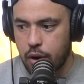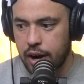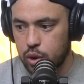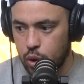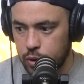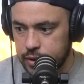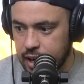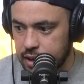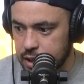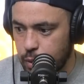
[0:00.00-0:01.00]
Brian To'o's
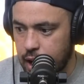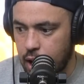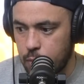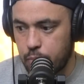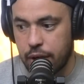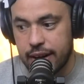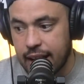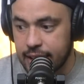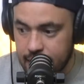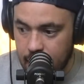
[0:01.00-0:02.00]
out as well. Brent
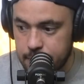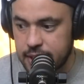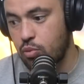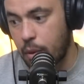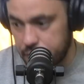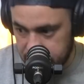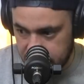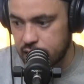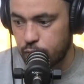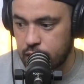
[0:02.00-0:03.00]
Naden comes in, Robert
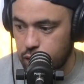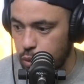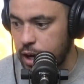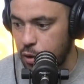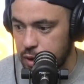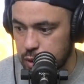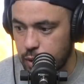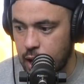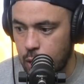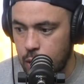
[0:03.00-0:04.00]
Jennings, really good winger as
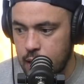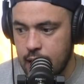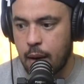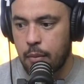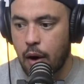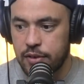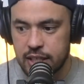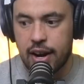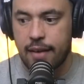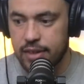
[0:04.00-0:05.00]
well. Obviously
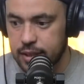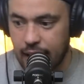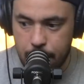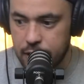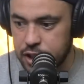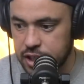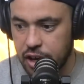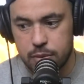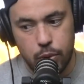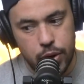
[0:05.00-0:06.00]
don't have the same punch as
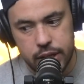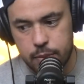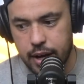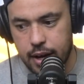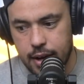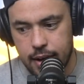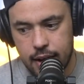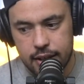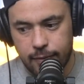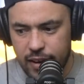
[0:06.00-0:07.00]
those boys, but
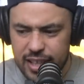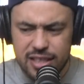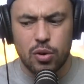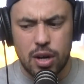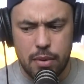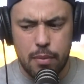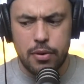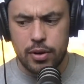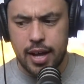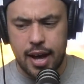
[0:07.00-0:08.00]
I feel like it's still going to be a pretty
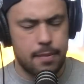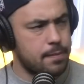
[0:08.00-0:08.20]
good game.